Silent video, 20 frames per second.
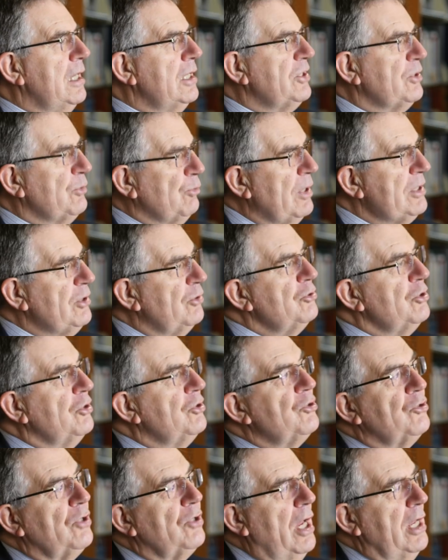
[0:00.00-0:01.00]
I said, why don't
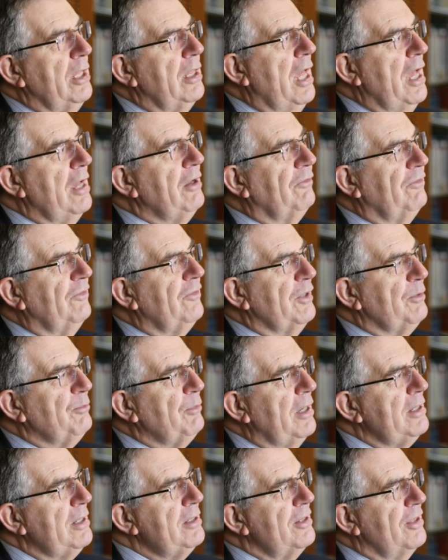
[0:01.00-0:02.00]
you try that for
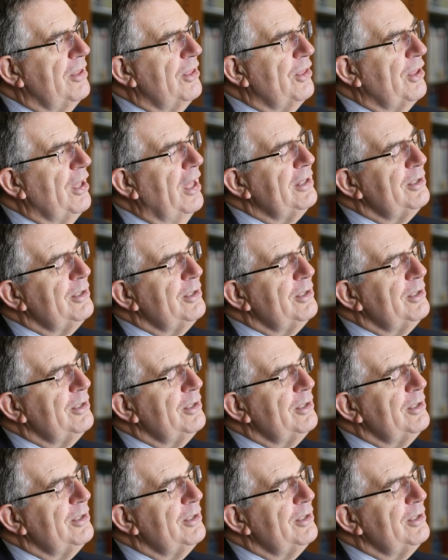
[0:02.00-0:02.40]
a month?